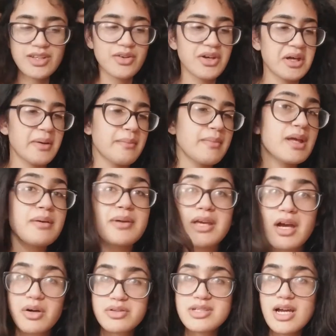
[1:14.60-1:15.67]
And maybe
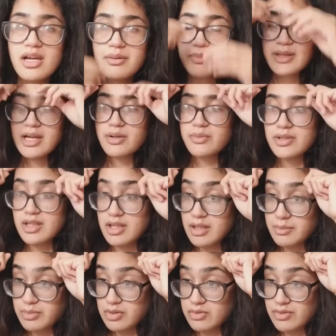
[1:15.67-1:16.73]
I'll dye it black one
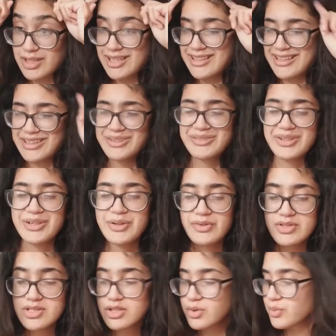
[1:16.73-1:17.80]
day, but right now, no.
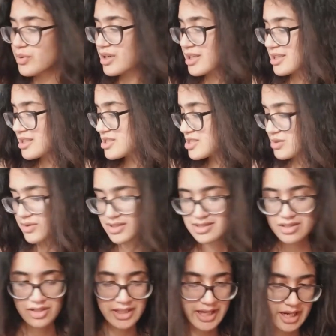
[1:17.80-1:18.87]
So we're gonna do this
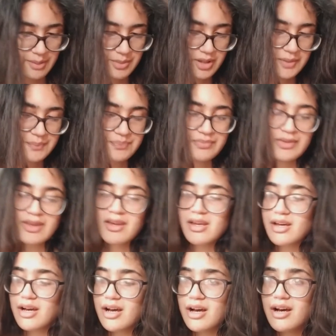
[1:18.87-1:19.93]
on camera.
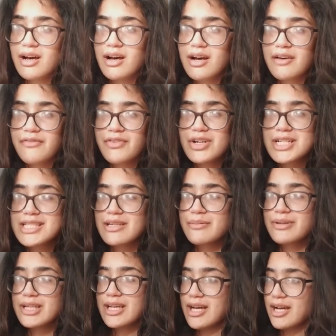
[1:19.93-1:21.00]
Uh, first, I'm
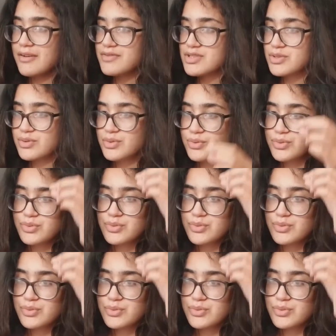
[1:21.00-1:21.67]
gonna have to